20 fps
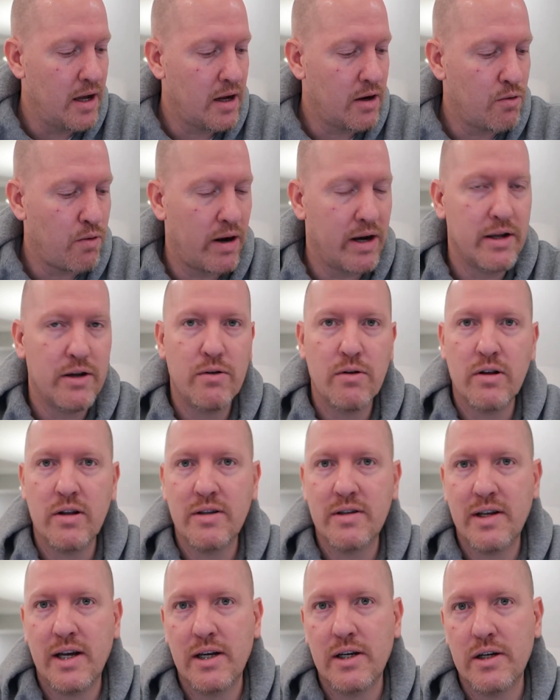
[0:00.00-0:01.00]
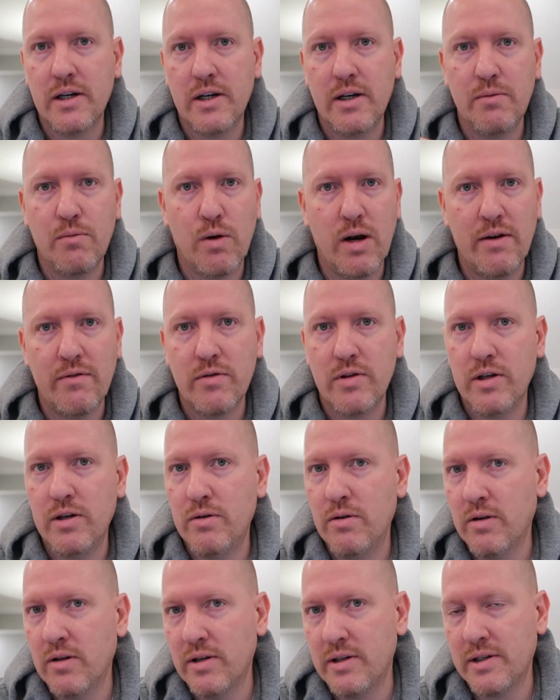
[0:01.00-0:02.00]
credit utilization, whatever the
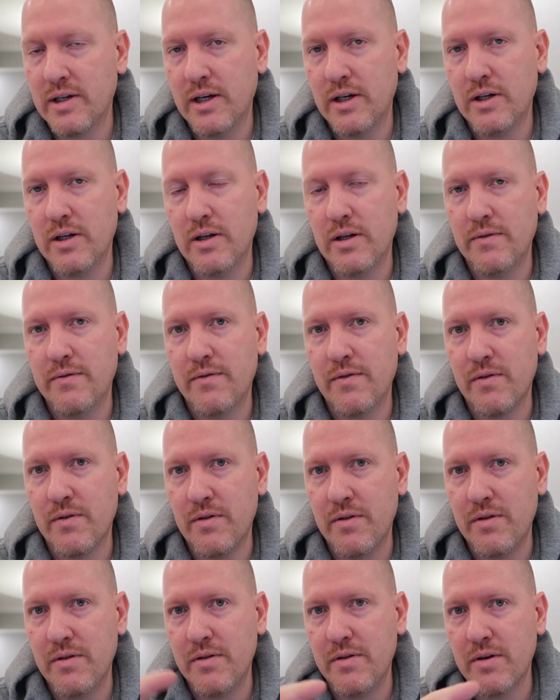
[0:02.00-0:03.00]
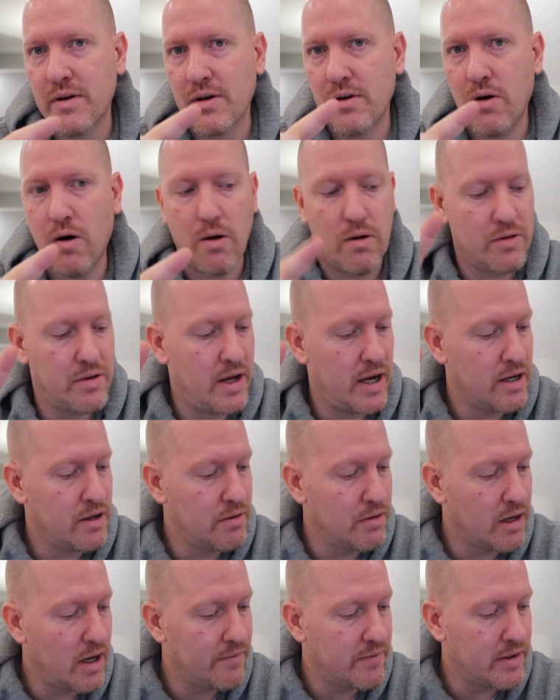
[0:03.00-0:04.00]
utilization for the card that
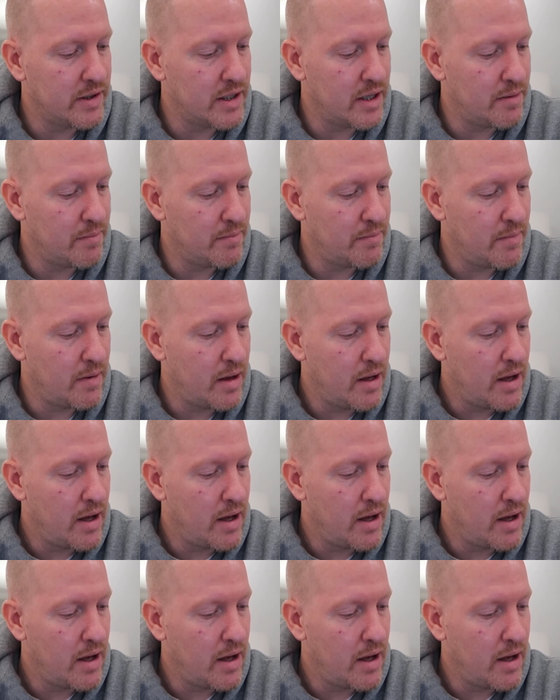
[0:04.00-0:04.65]
you're giving them.